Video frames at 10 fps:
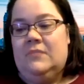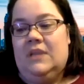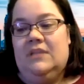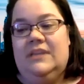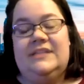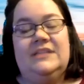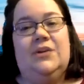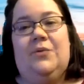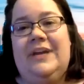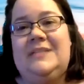This is a
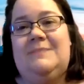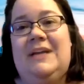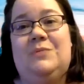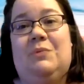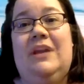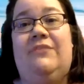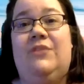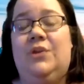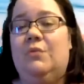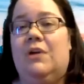great space where if
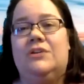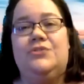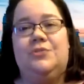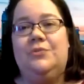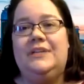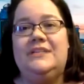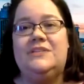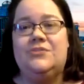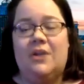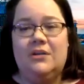you are truly
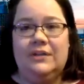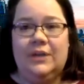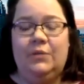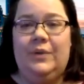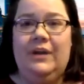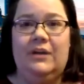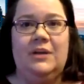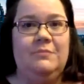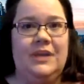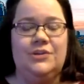struggling, we are going
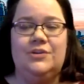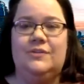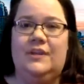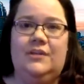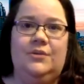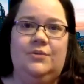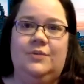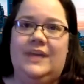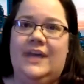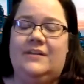to make sure that you
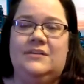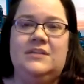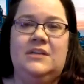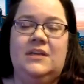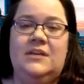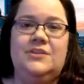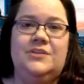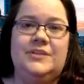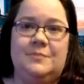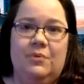get to the
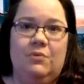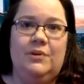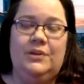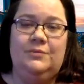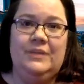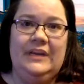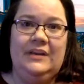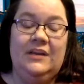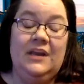support you need.